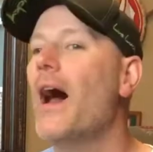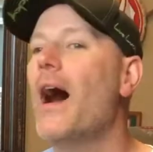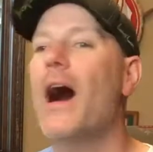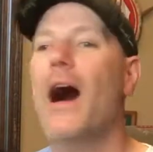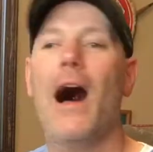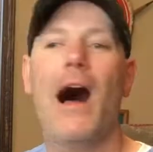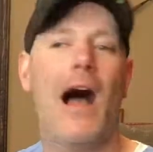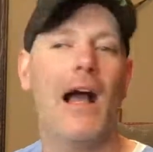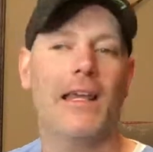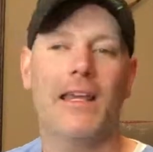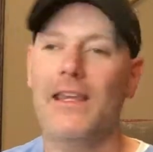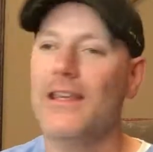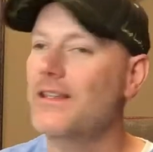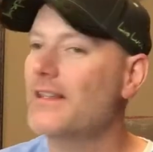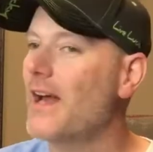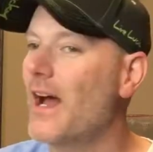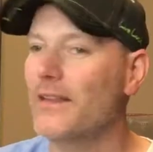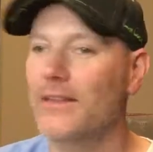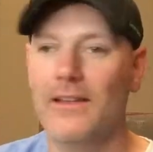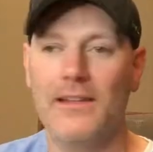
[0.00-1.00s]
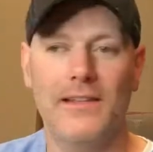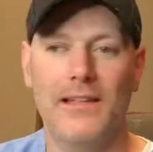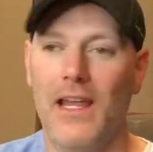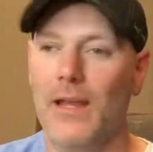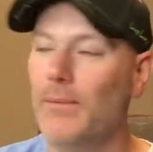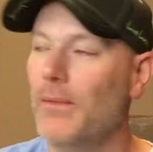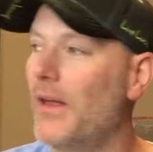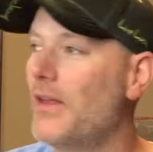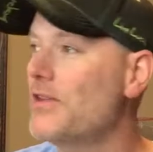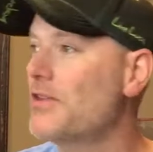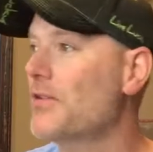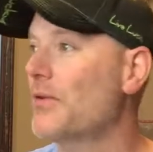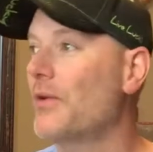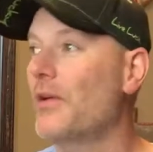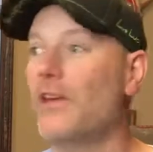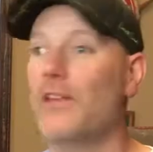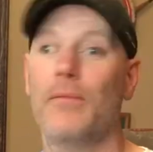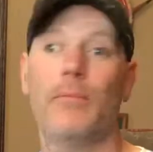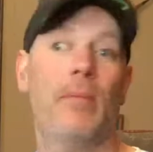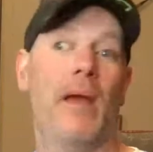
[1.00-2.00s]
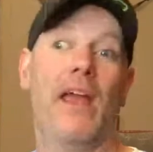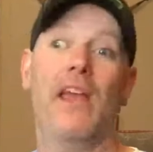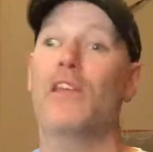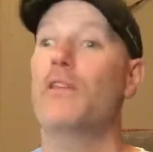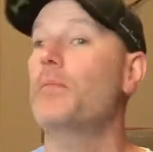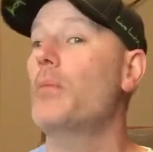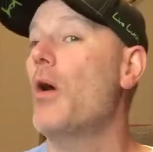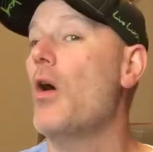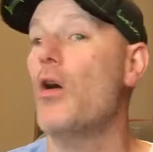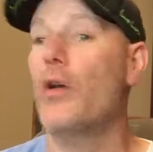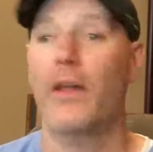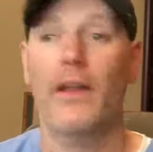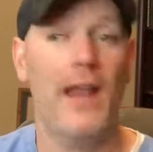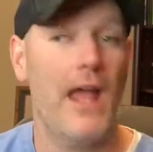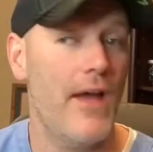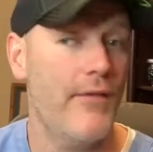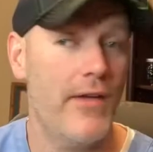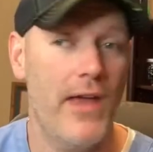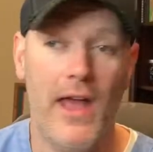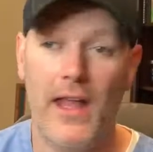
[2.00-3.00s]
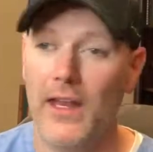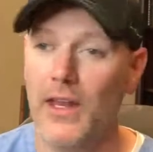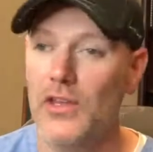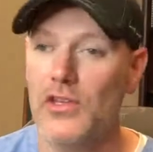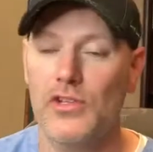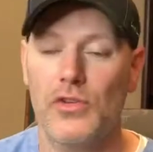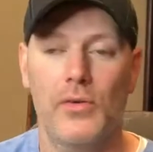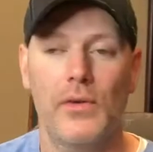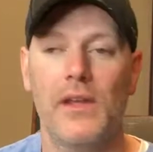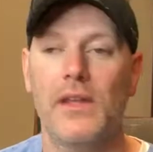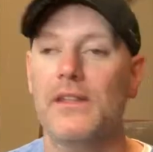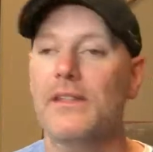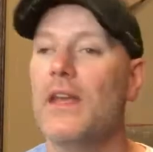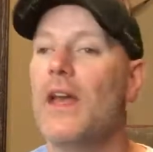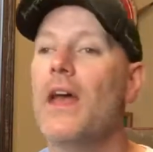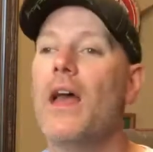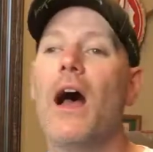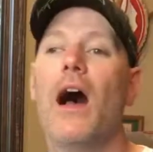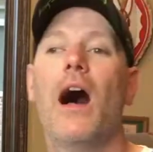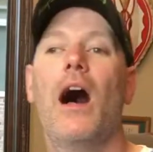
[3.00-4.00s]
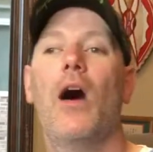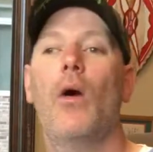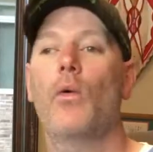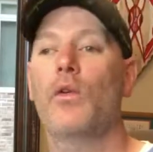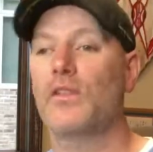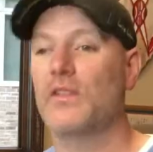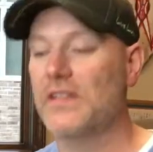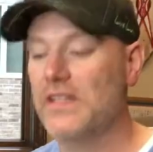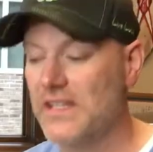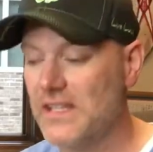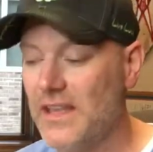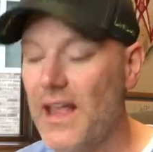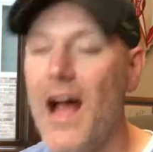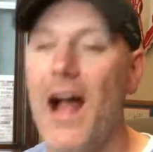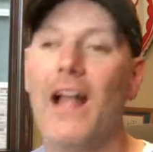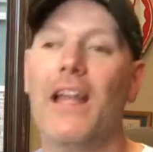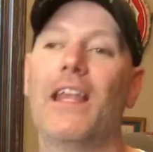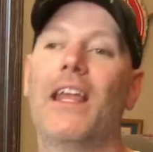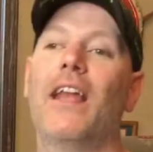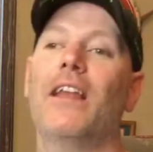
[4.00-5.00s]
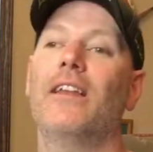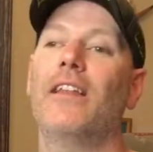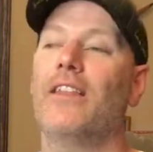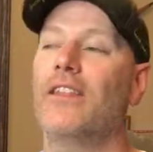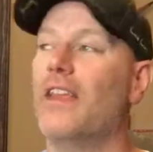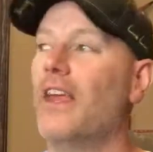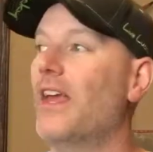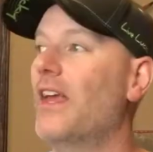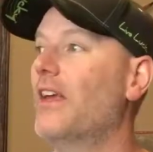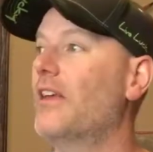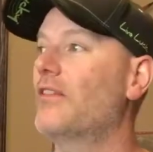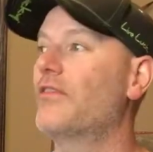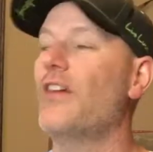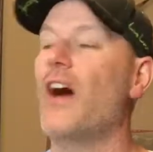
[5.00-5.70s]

Hockey's got the same injuries. Baseball can have head injuries where you're sliding into things.